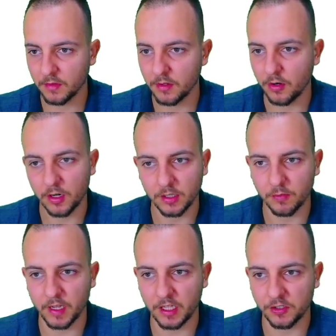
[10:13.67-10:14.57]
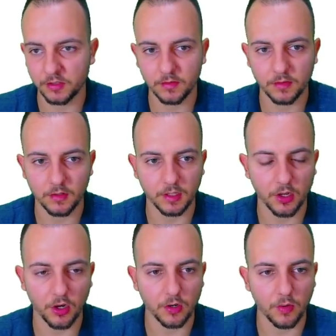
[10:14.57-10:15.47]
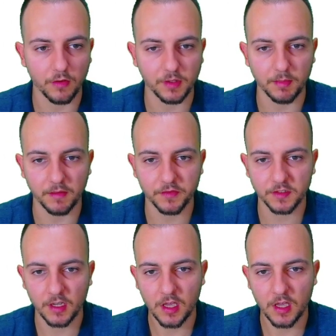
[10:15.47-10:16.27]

or the range, the column of the months.